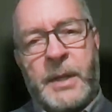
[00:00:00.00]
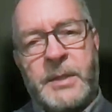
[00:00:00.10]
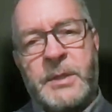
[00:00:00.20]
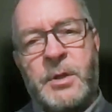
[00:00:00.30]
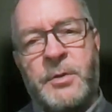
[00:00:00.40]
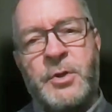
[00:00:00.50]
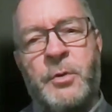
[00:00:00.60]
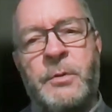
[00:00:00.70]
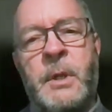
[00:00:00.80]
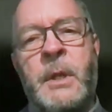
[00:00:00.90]
OpEx is
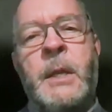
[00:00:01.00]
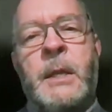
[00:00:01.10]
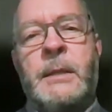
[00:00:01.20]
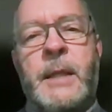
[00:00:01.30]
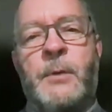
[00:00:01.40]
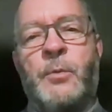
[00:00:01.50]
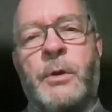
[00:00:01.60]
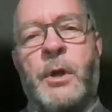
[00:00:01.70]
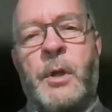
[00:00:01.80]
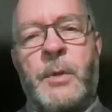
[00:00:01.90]
concerned. Then
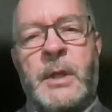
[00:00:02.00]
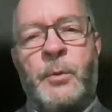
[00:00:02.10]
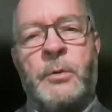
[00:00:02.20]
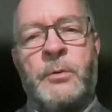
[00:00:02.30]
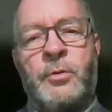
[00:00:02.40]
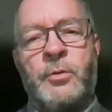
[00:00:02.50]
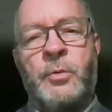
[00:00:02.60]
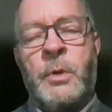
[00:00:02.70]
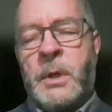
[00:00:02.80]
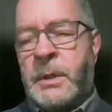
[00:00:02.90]
we're going to be able
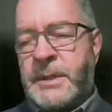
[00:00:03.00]
to